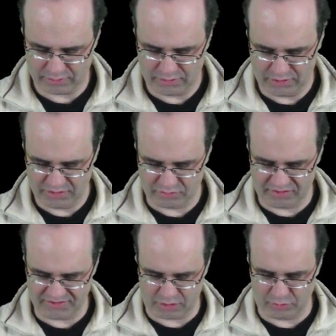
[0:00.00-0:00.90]
So
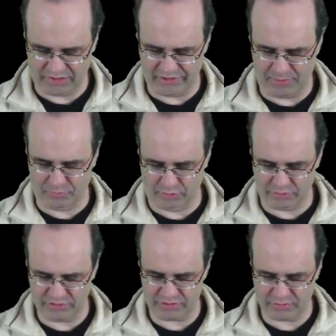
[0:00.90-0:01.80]
these are real
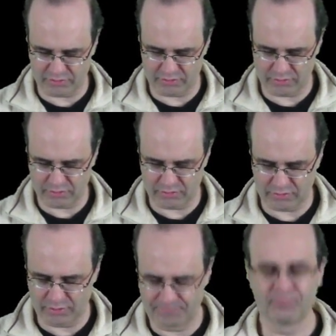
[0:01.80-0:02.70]
numbers.
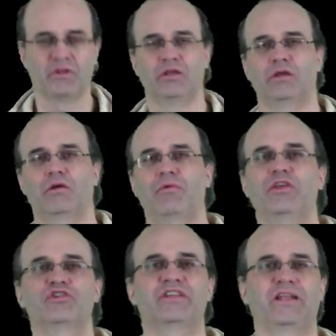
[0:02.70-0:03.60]
We
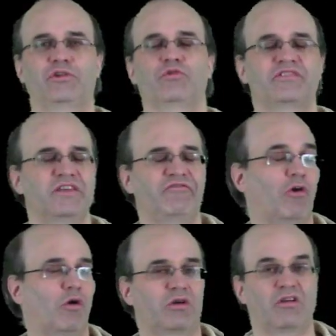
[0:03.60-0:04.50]
use the letter c
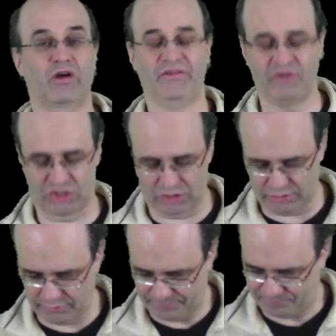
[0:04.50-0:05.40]
for
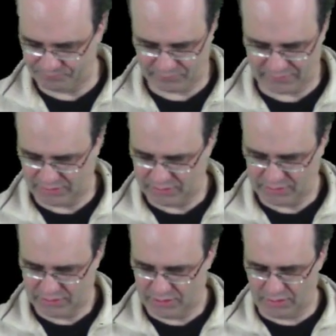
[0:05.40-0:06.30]
coefficient.
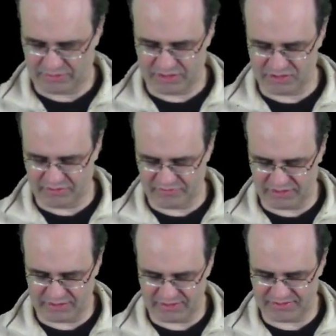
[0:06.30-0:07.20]
Okay, so if
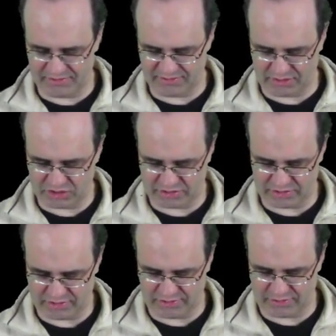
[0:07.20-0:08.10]
there exist such
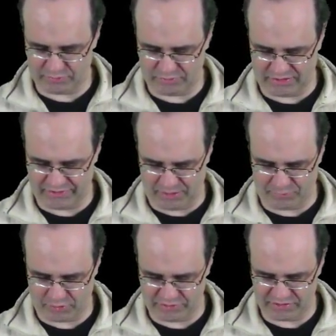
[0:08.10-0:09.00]
real
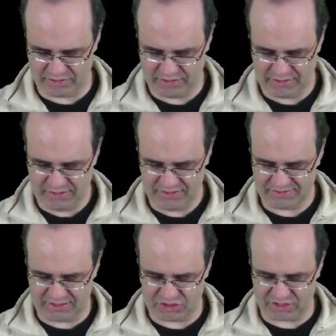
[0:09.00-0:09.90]
numbers
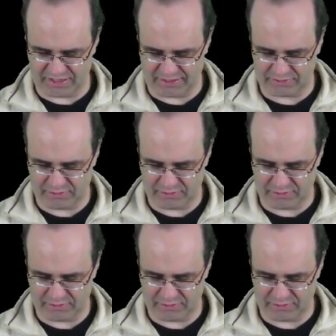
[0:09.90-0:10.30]
such that